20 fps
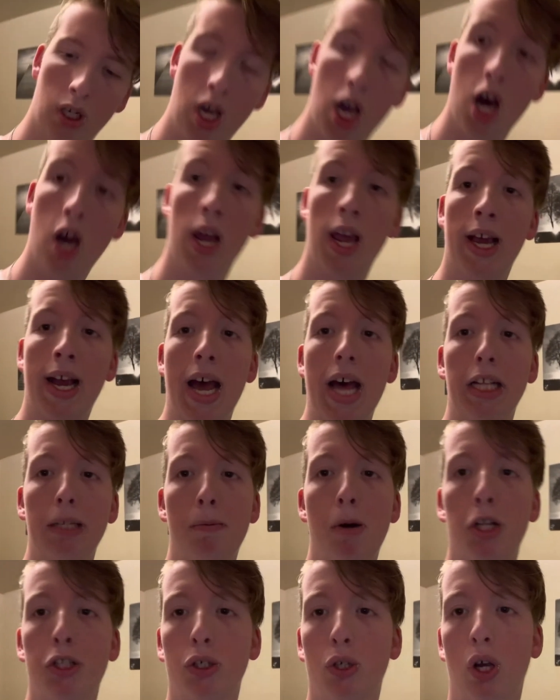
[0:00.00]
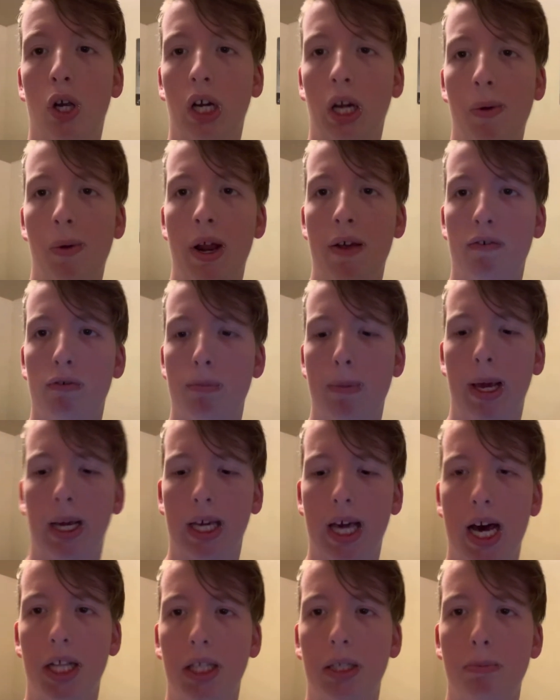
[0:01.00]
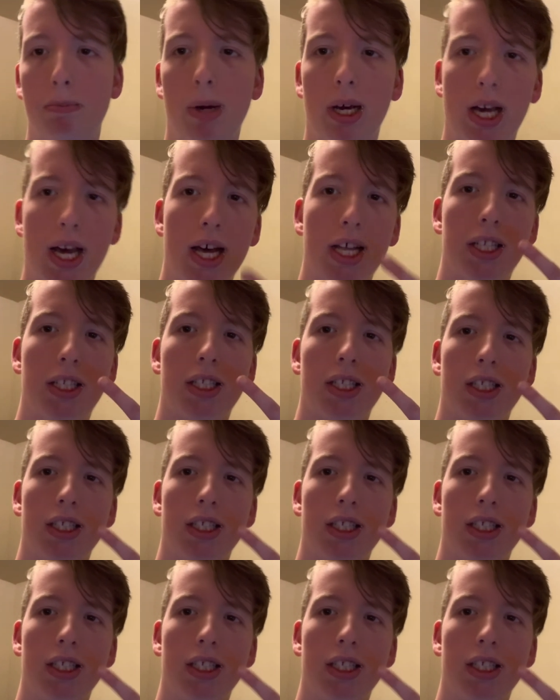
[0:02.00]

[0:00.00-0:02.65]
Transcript: Oh yeah, guys, I'm also gonna get ready for bed, guys. Bye, guys.